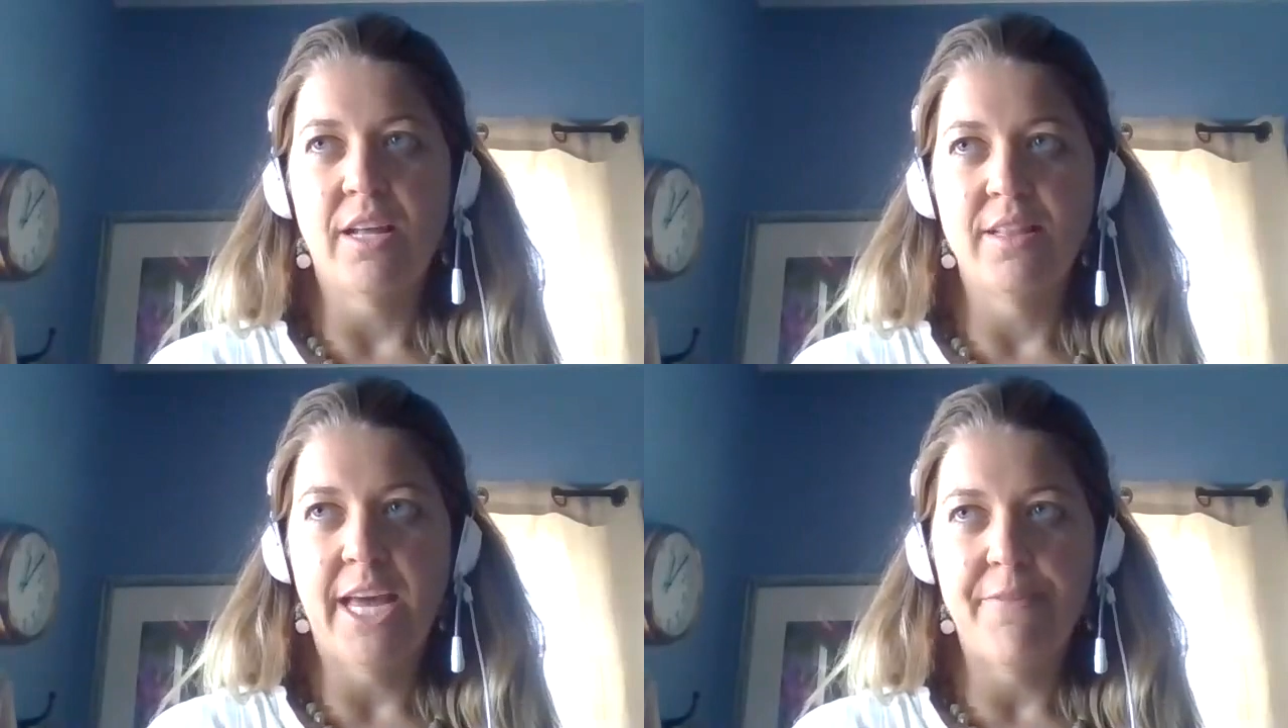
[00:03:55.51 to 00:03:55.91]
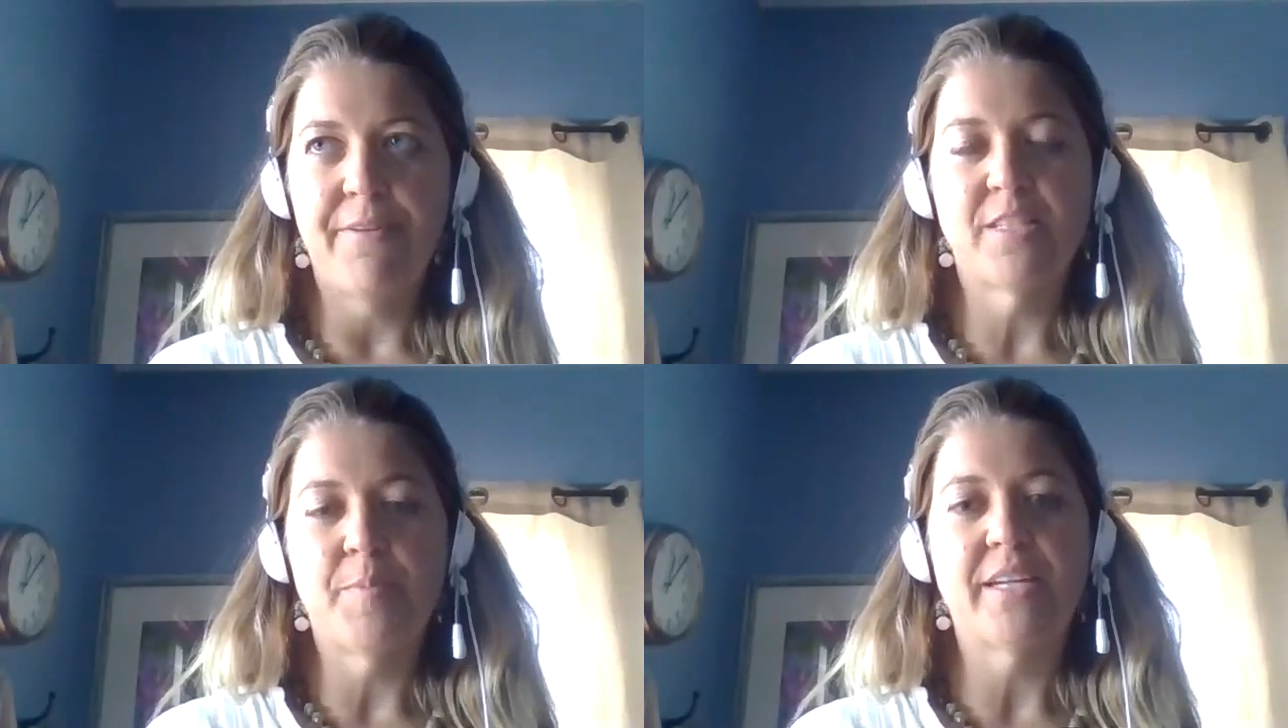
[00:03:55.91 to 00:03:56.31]
life
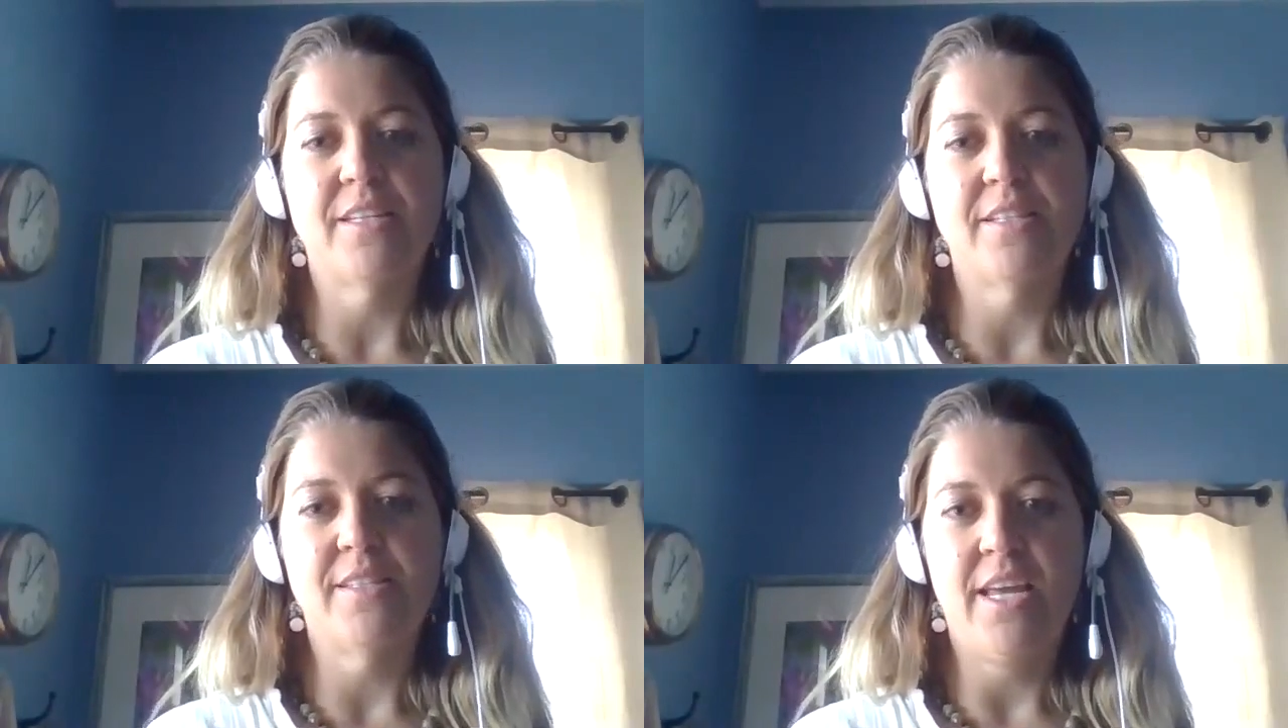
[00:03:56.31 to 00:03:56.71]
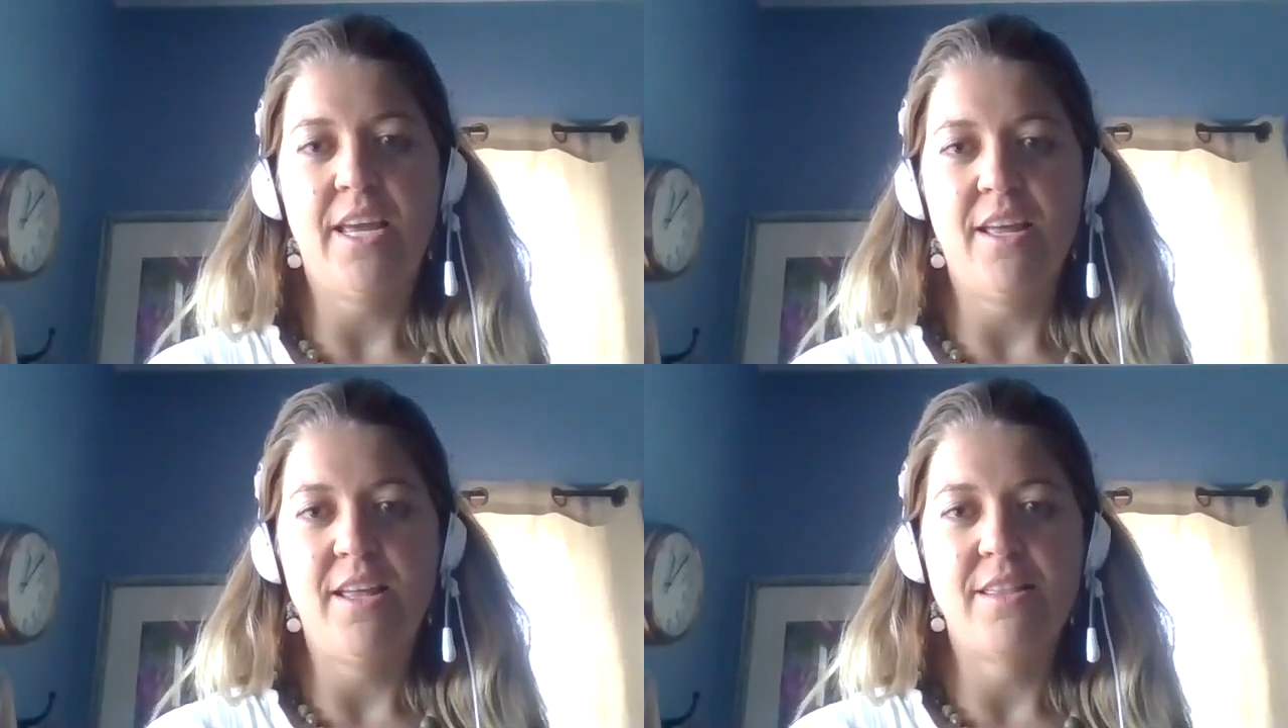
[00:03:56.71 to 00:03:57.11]

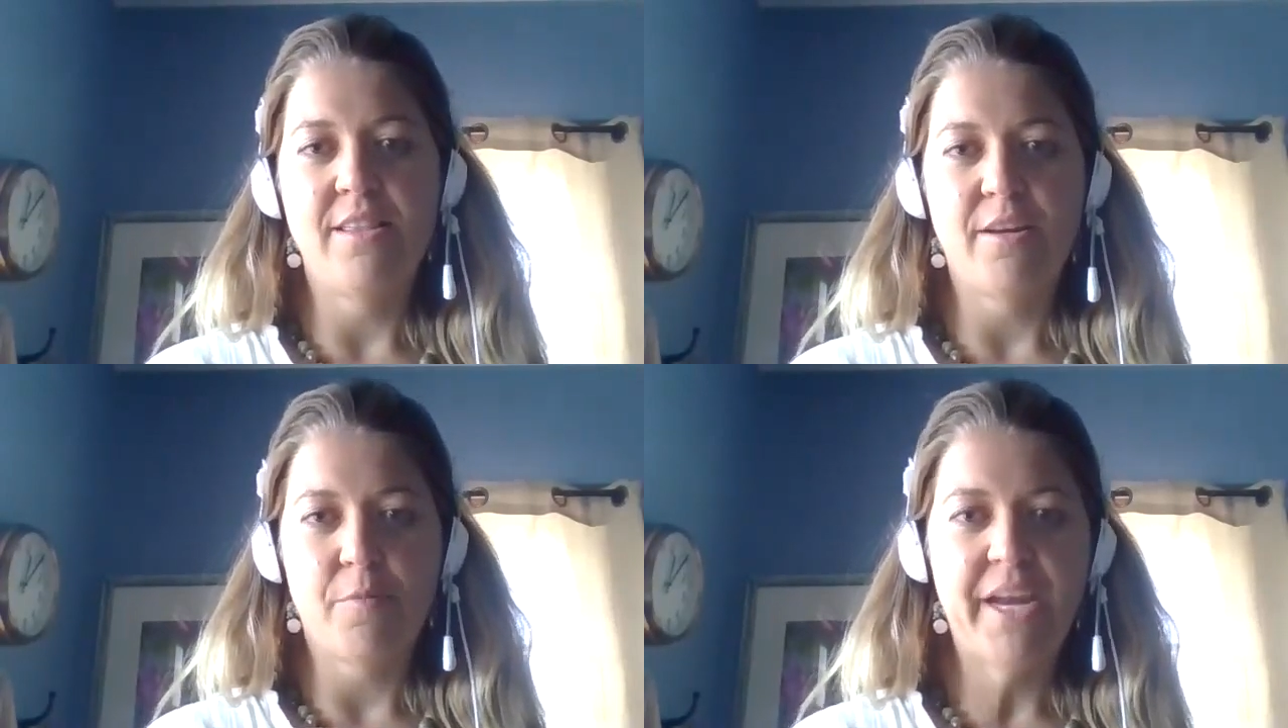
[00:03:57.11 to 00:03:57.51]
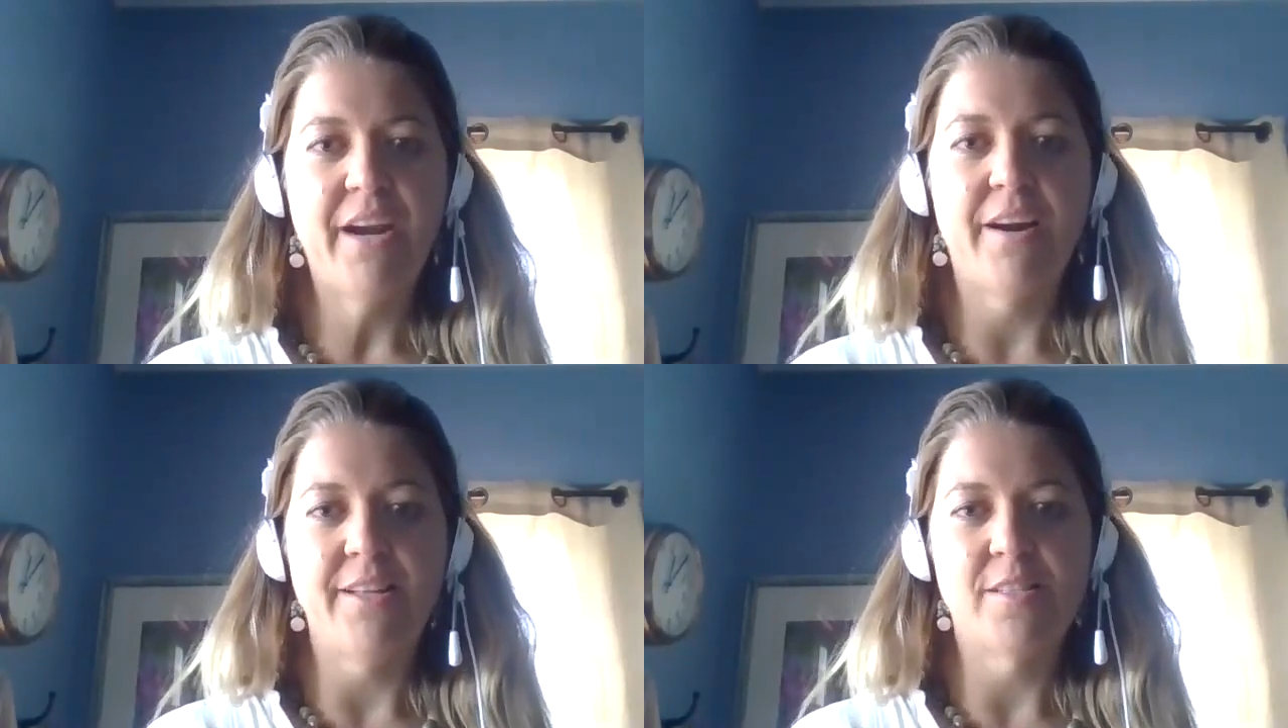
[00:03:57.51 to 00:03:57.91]
expectancy than their
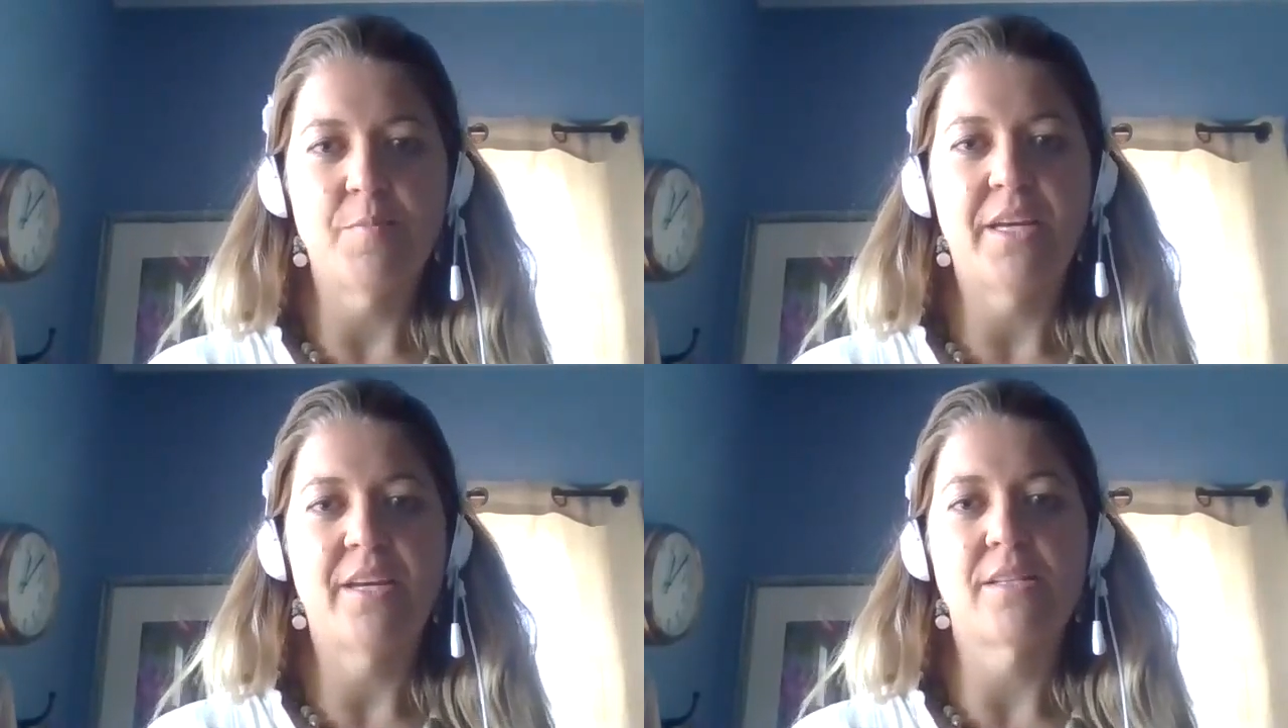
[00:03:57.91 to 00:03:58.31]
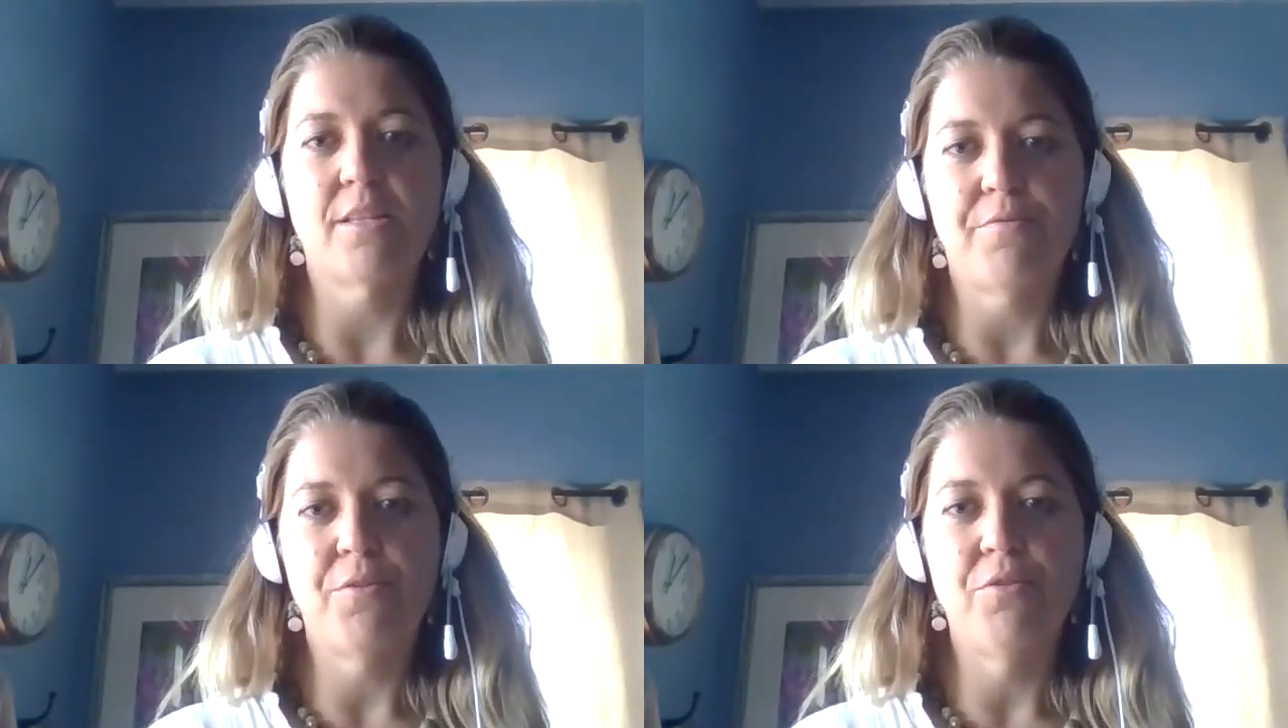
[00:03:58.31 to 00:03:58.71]
parents because of
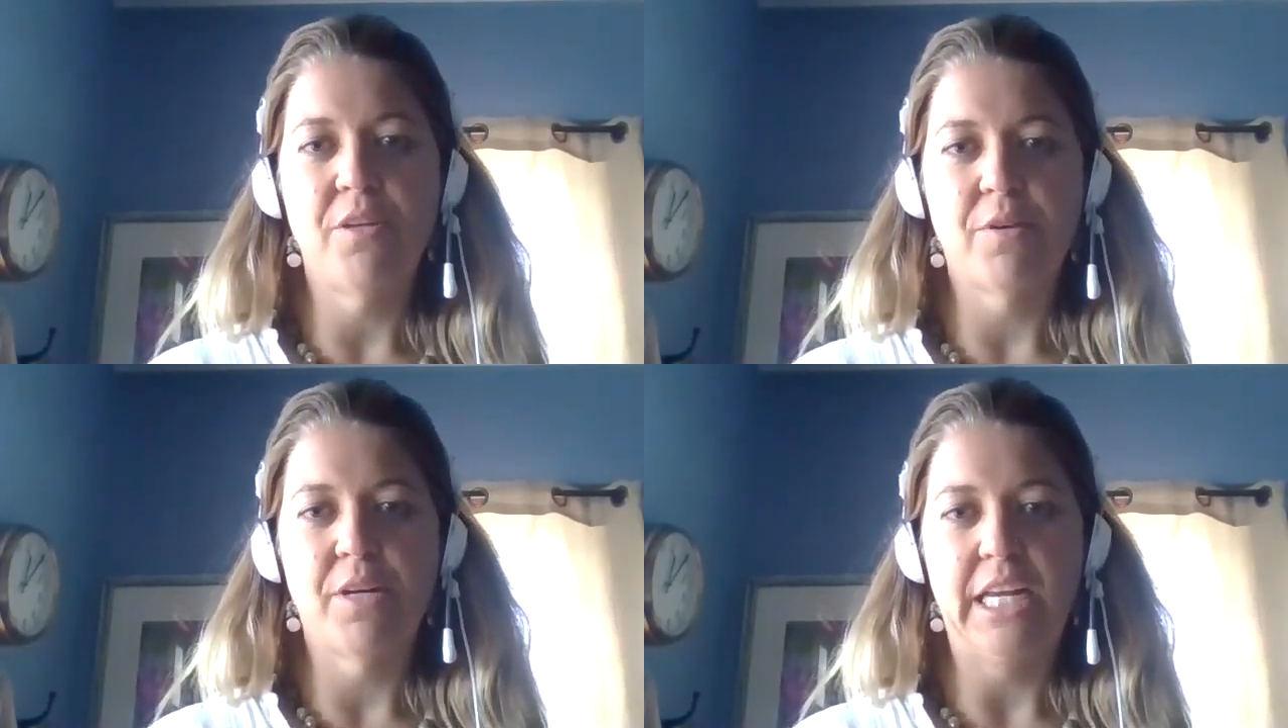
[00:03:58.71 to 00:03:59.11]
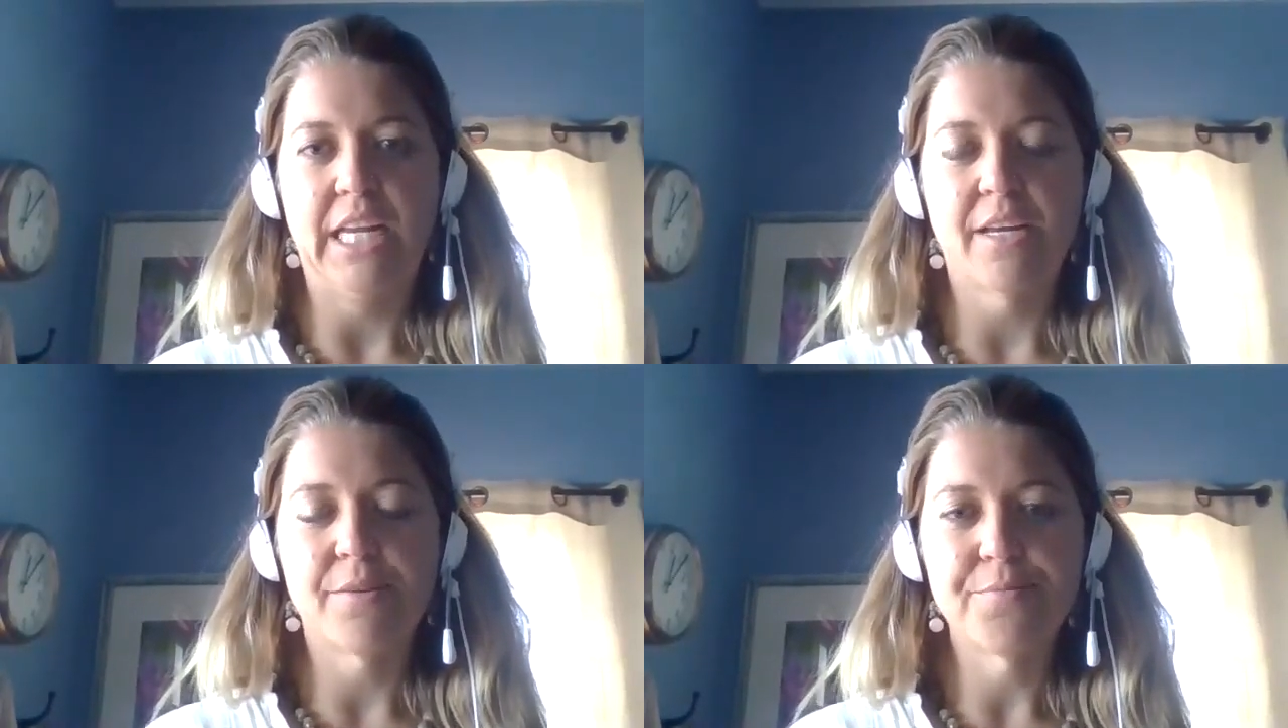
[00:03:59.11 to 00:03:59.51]
the food that we're eating.